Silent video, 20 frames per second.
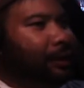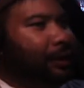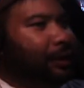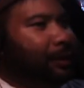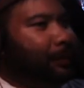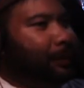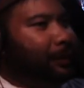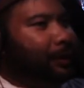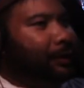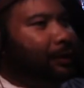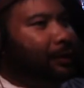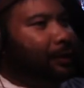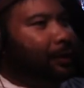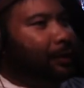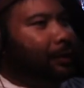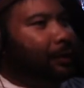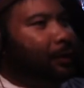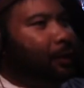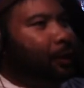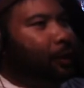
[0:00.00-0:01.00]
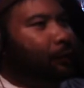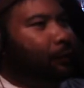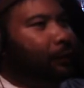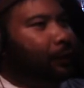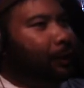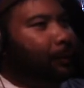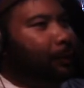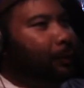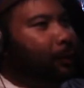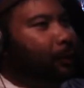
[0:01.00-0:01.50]
Yeah, man. So
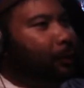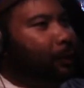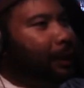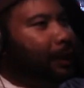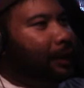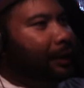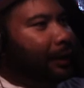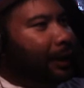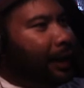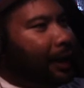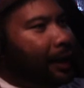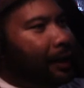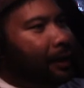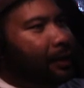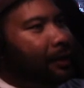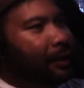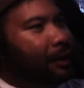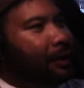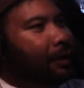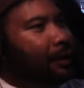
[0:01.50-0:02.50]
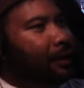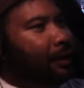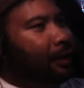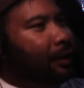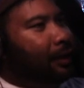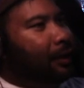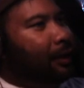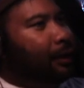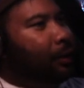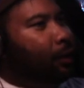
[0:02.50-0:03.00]
hopefully we do get that,
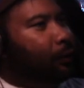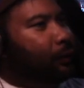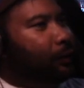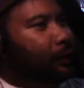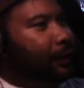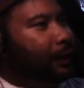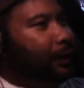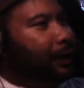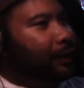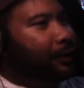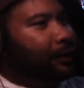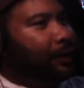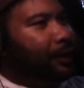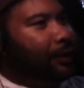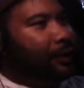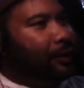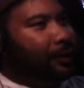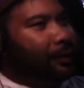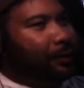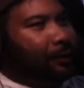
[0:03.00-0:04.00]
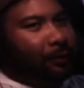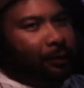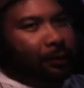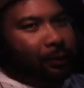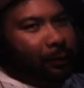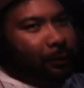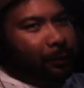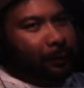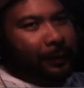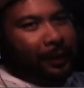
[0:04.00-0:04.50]
and hopefully next season
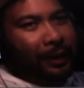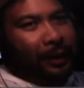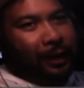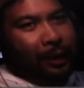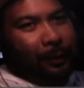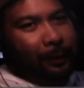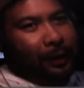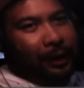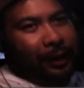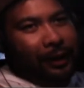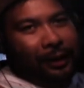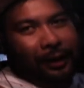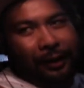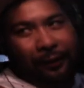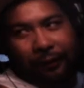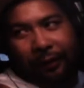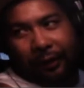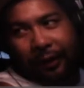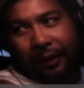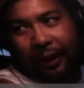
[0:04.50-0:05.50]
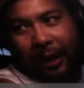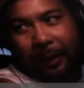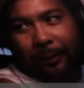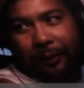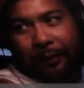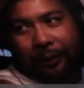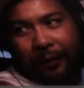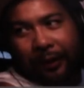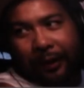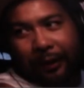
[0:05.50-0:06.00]
it'll be a different type
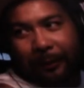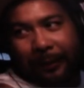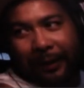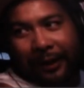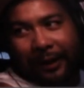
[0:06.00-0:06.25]
of